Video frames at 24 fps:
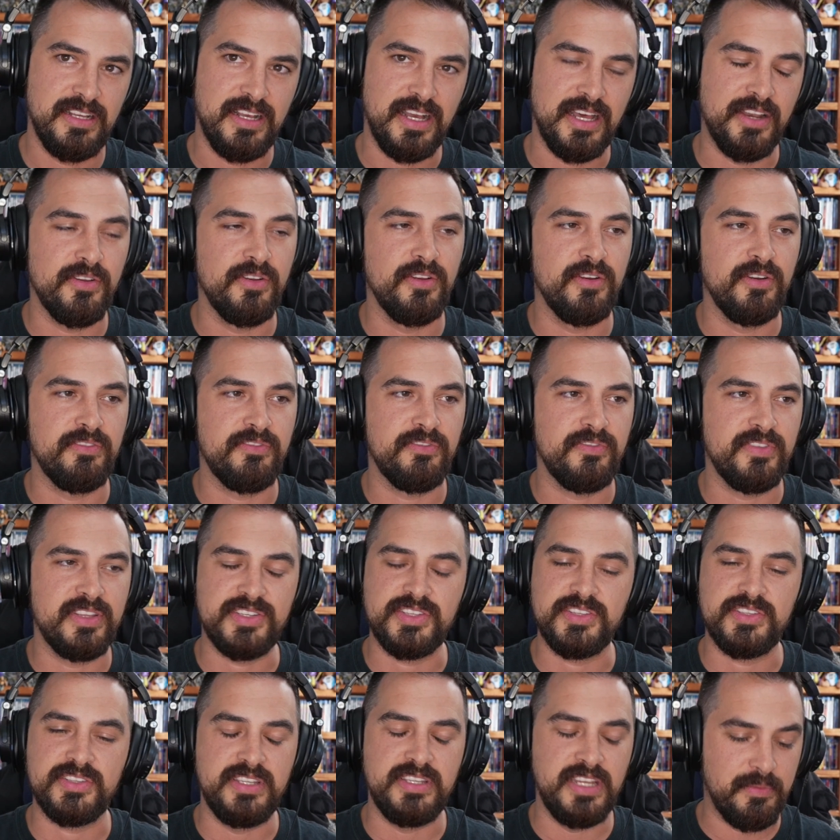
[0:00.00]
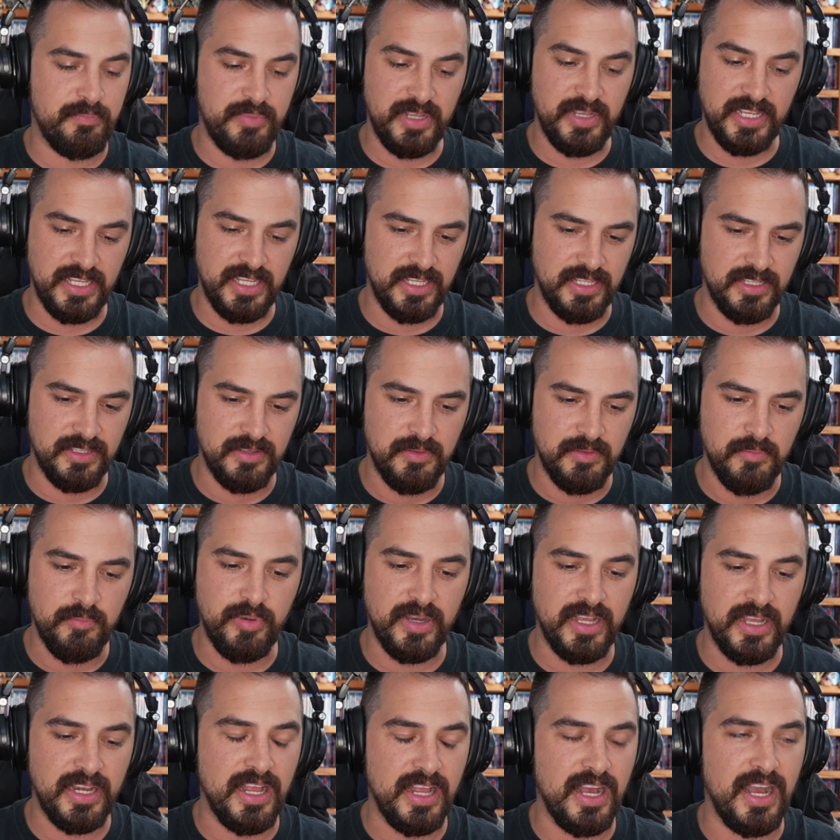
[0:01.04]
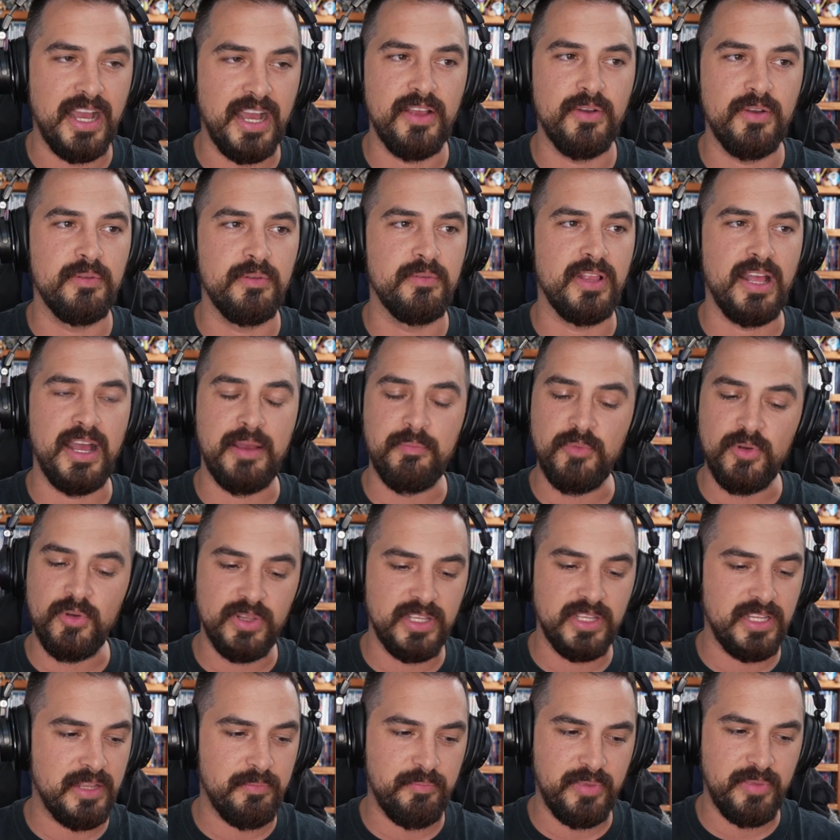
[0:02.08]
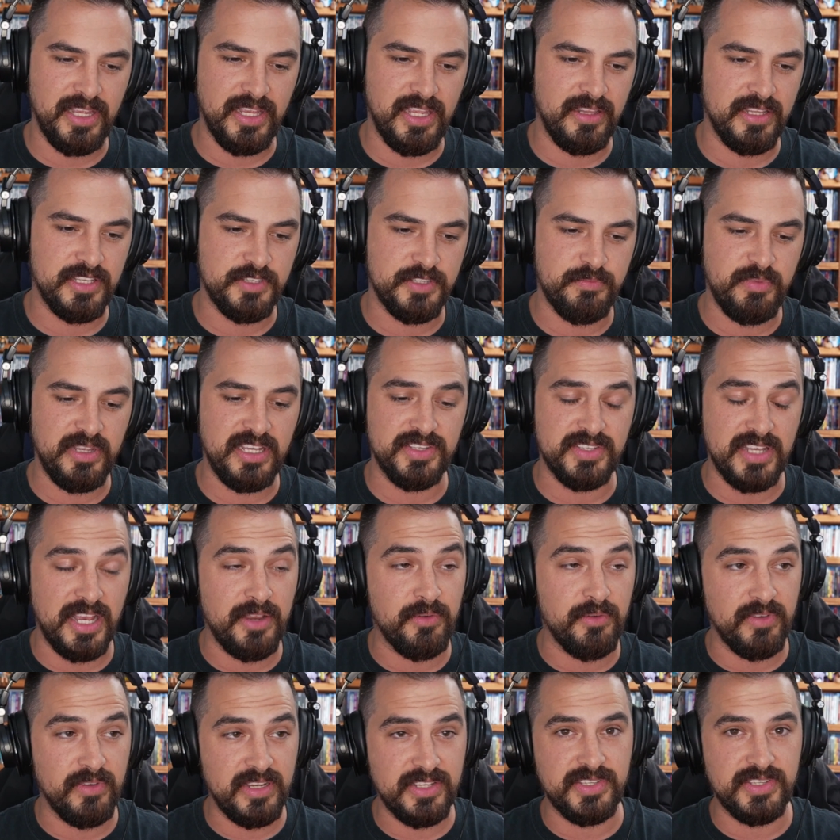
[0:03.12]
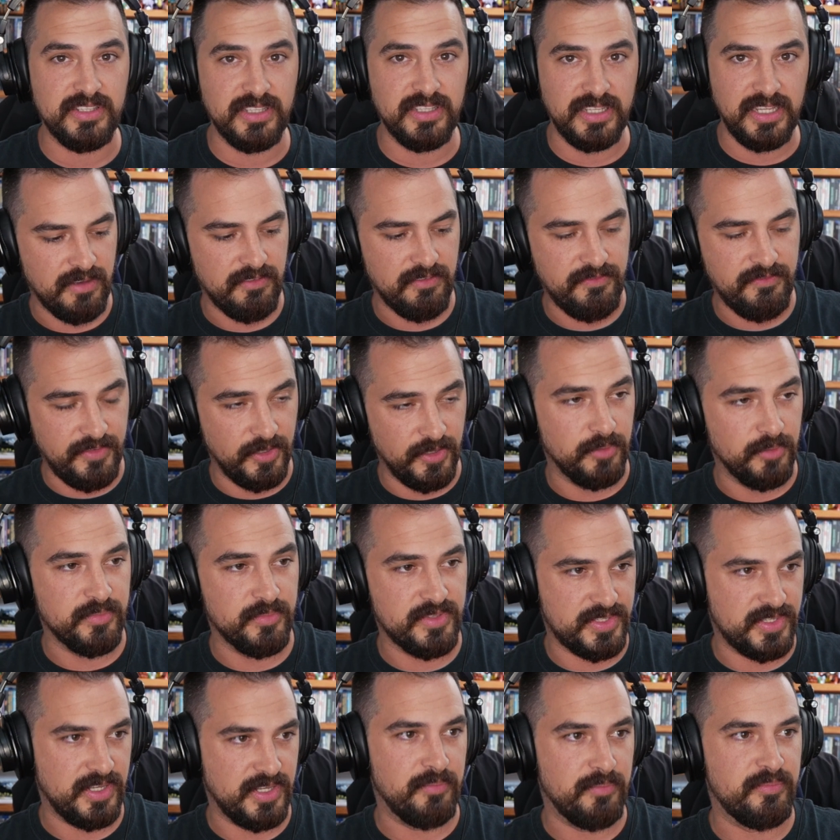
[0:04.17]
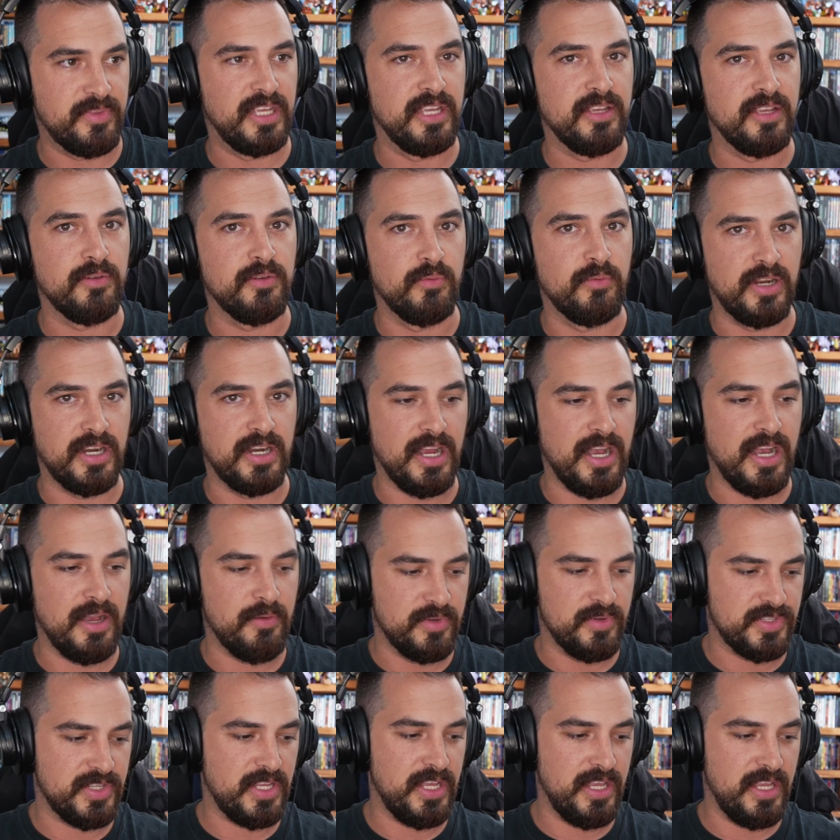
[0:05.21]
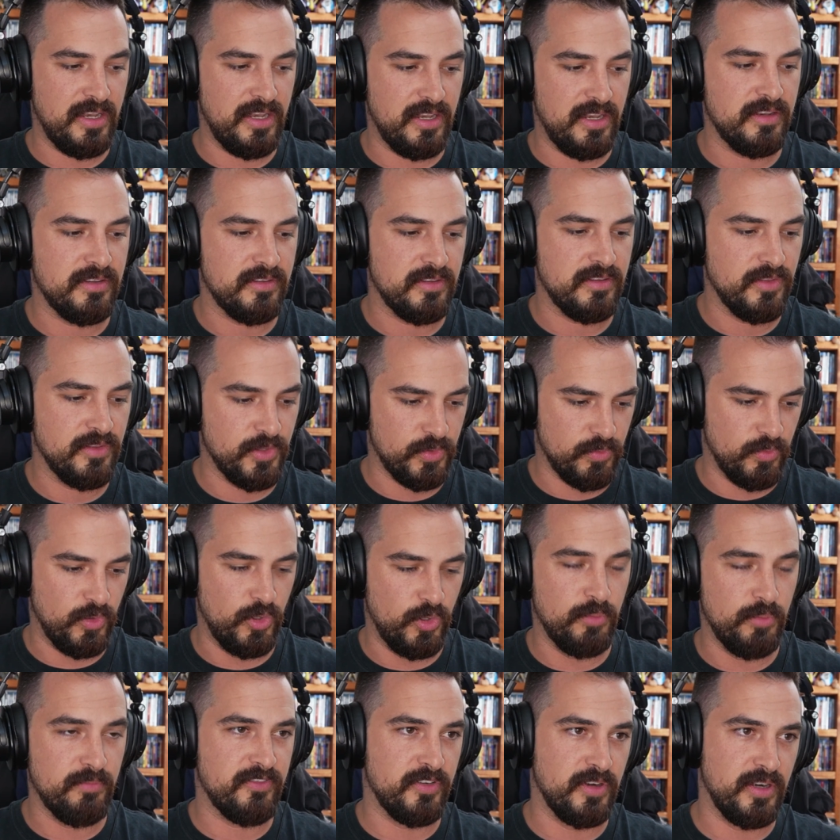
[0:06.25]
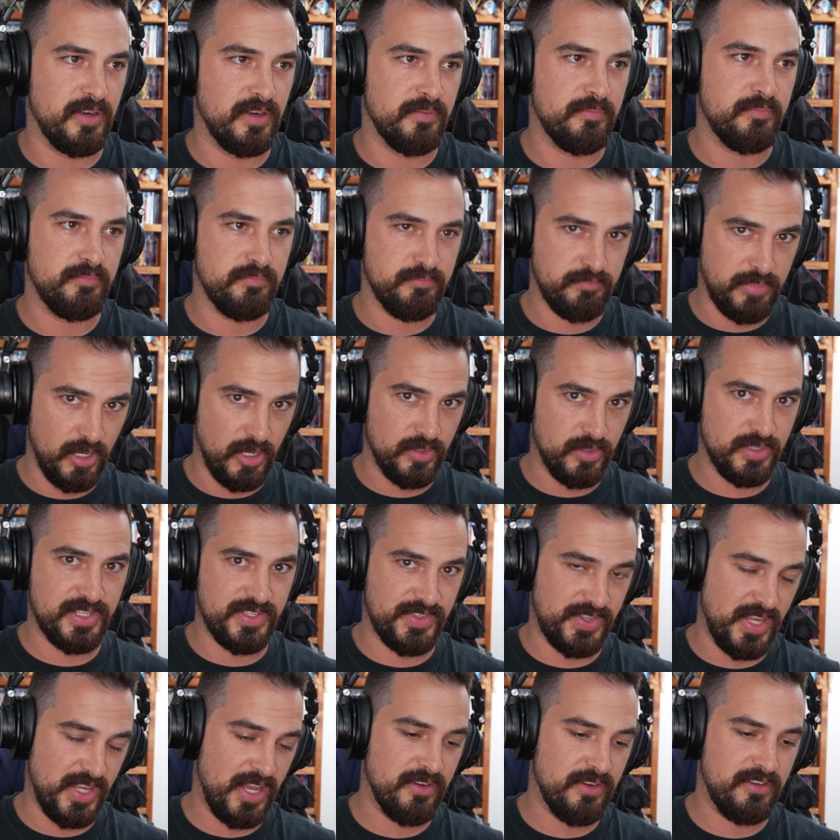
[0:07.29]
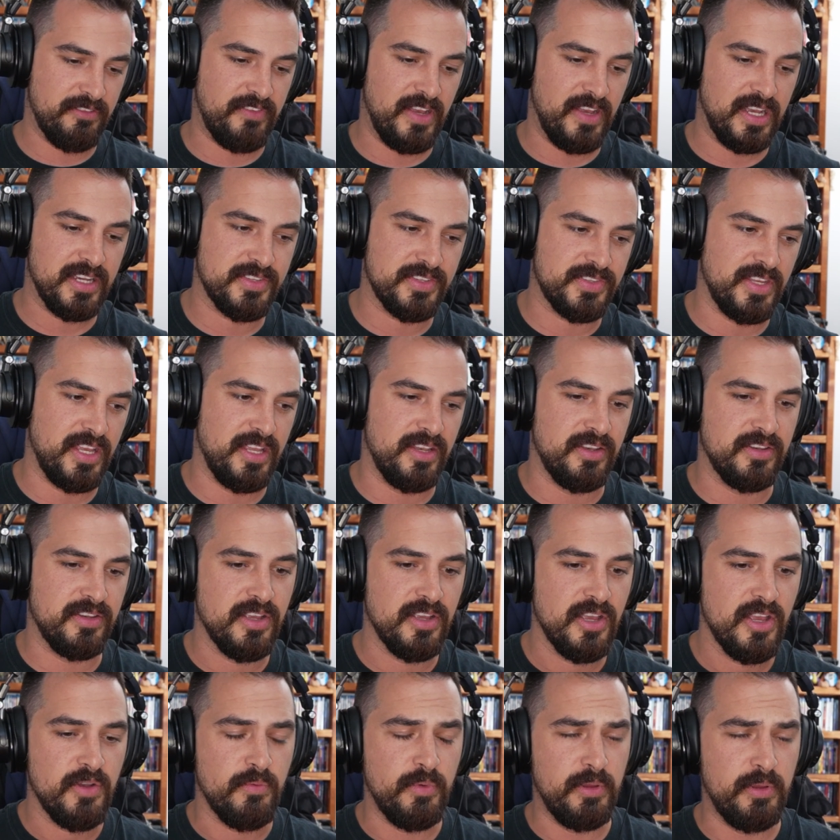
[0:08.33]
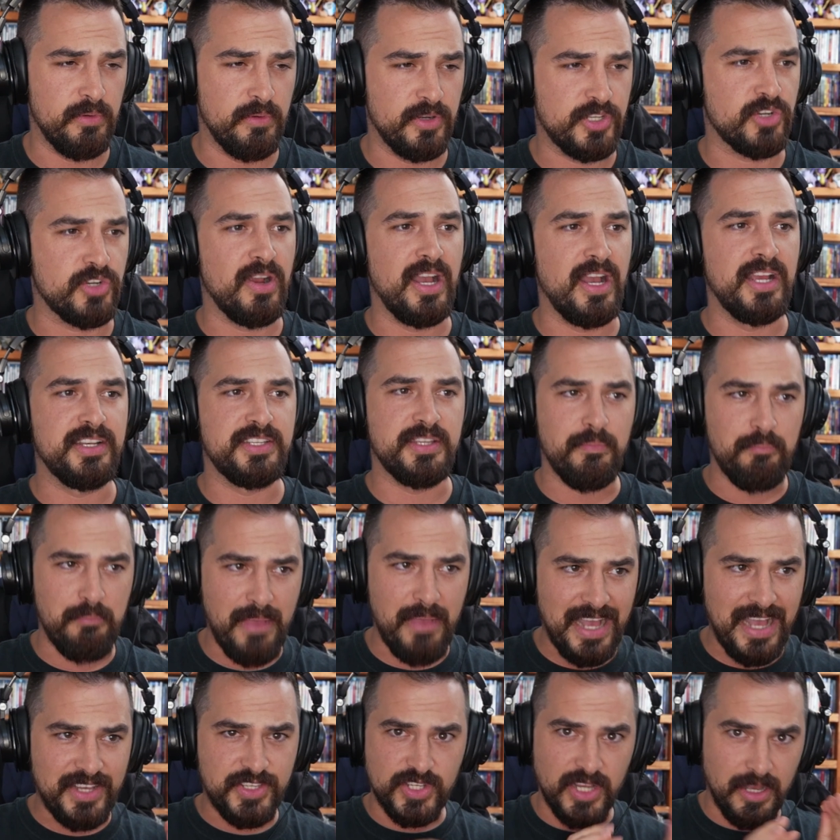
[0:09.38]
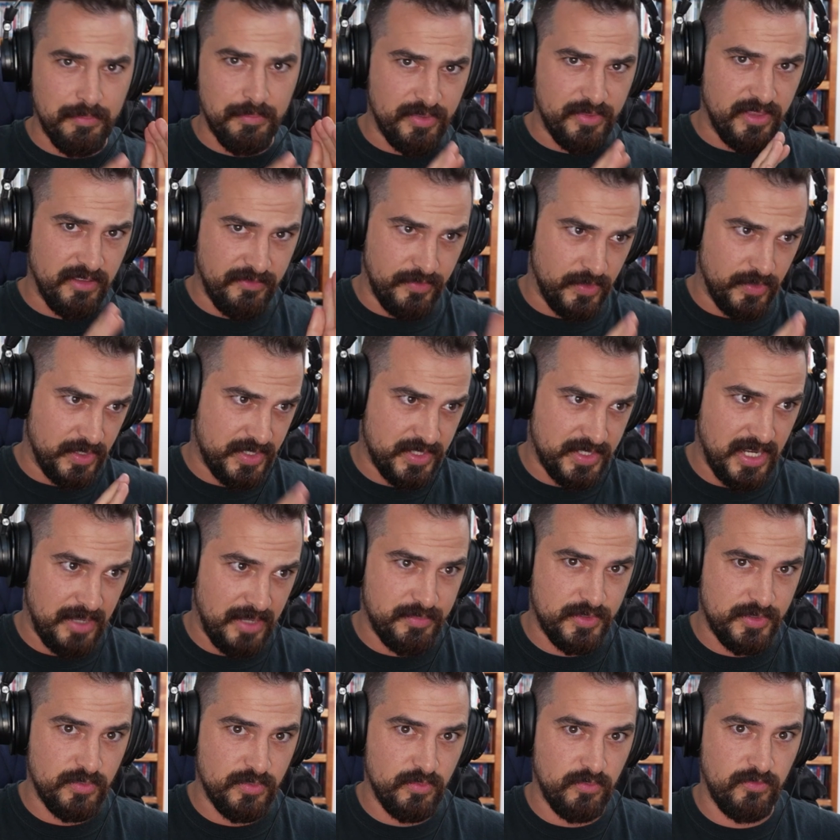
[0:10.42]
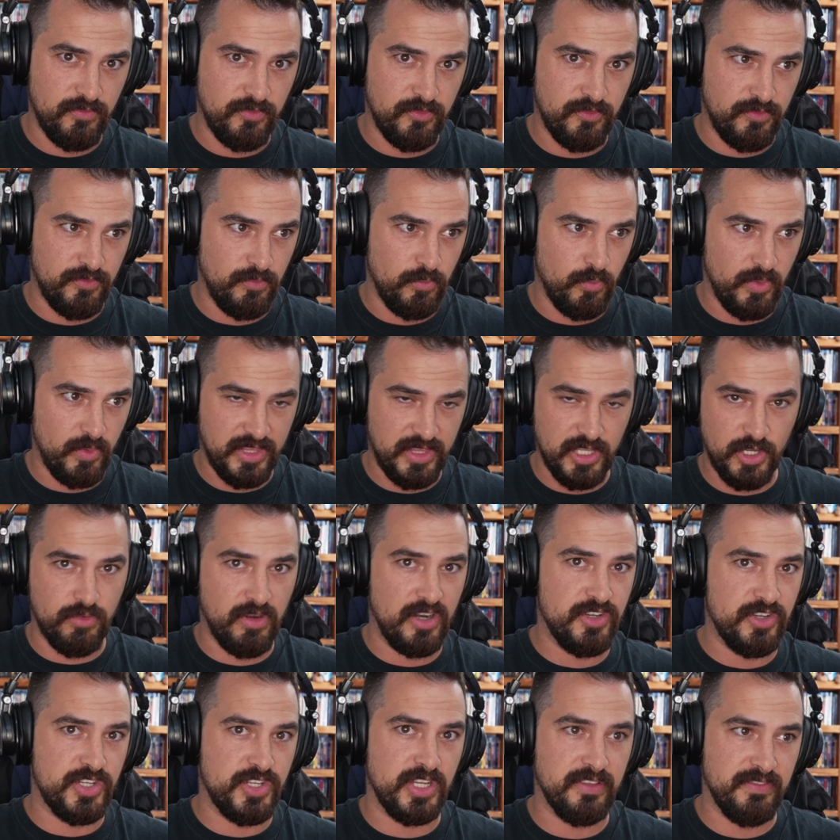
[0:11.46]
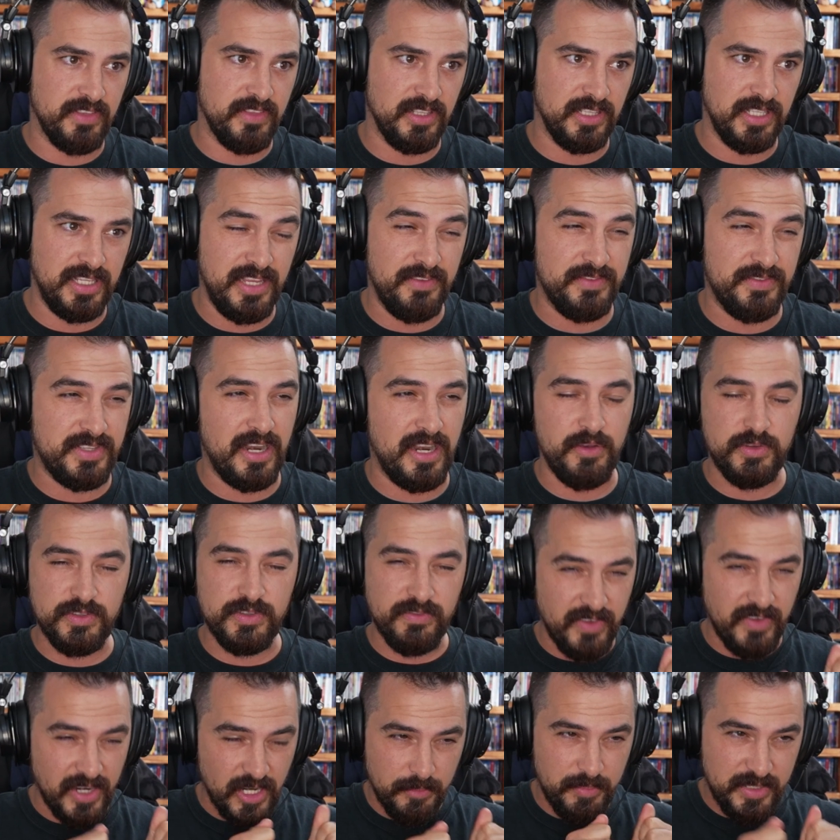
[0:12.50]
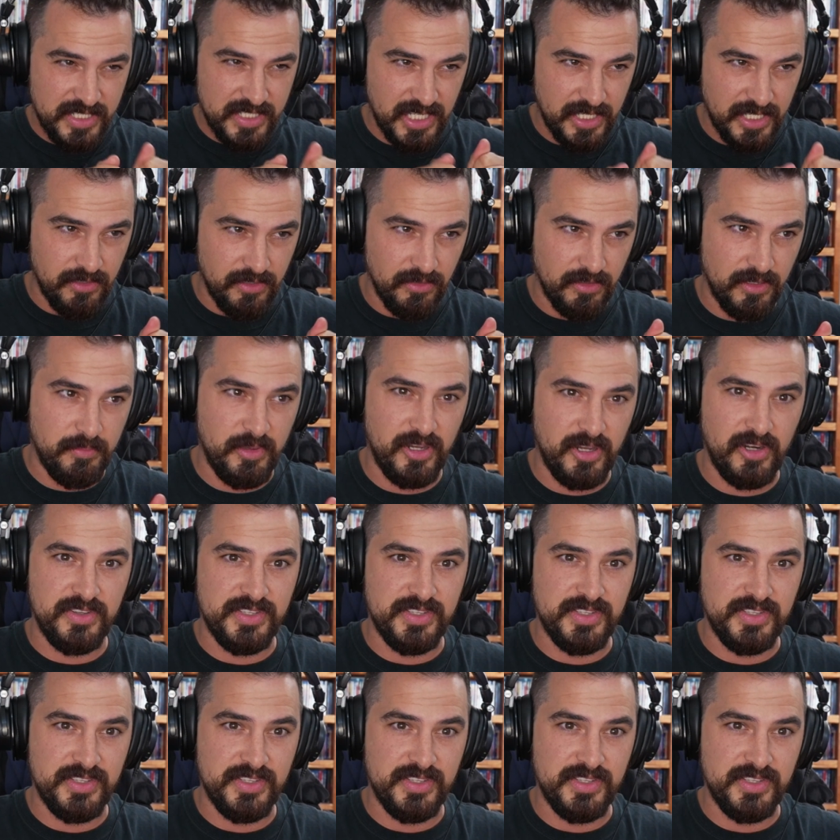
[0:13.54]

I don't know if this is nitpicking, but I'm only nitpicking this because I recently filmed something where I was in the room for post sound effects, and we were trying to match up the footsteps with the crunching of the leaves, and I was very particular about it.